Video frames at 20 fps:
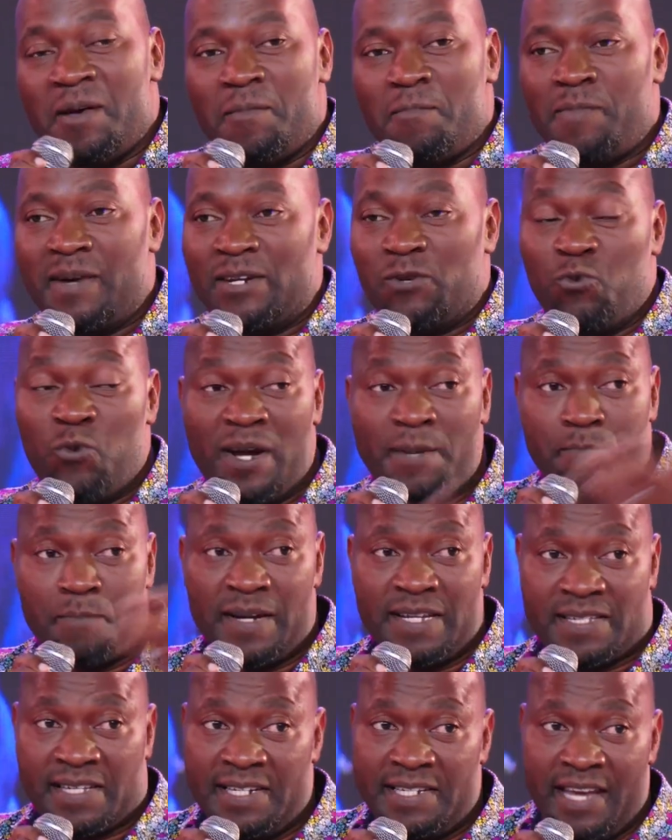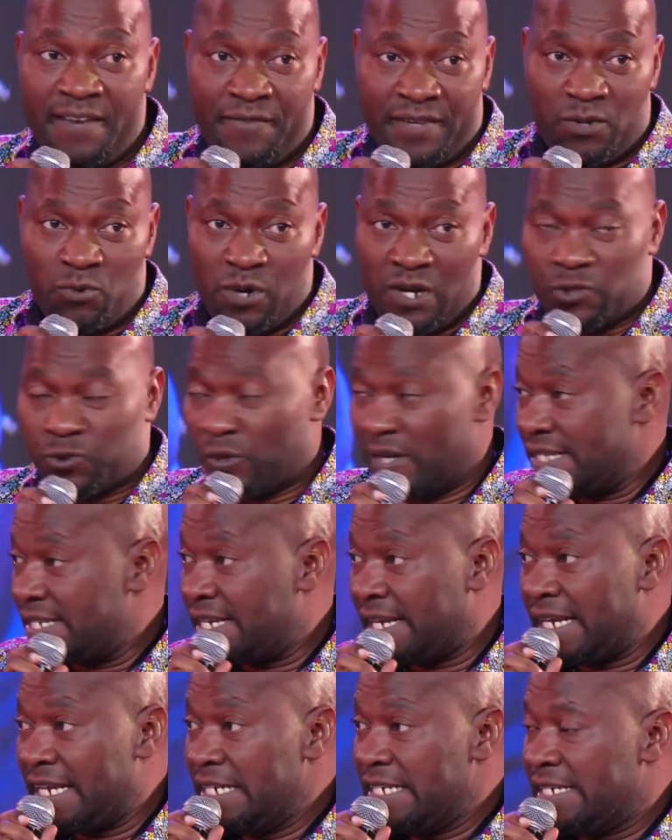But what Pastor David Waswa
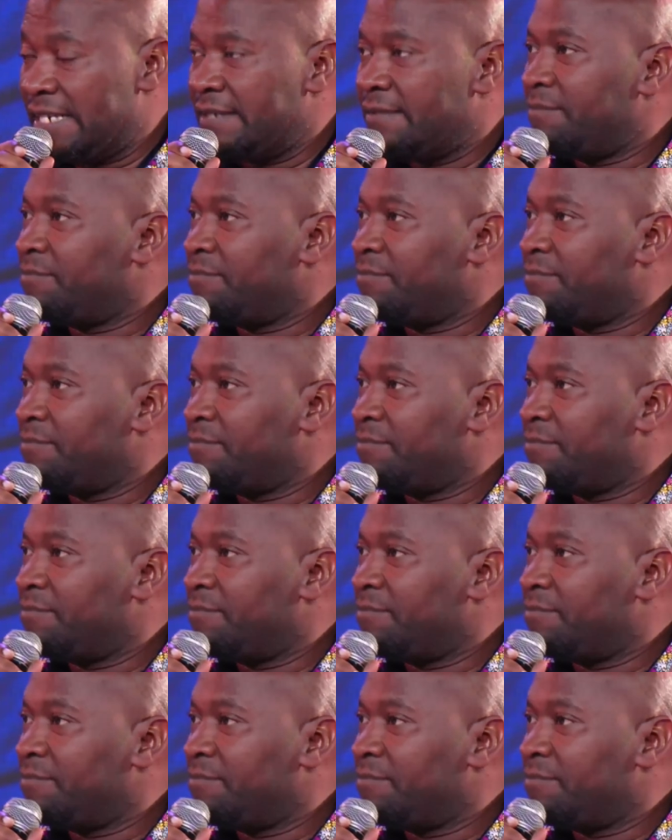did,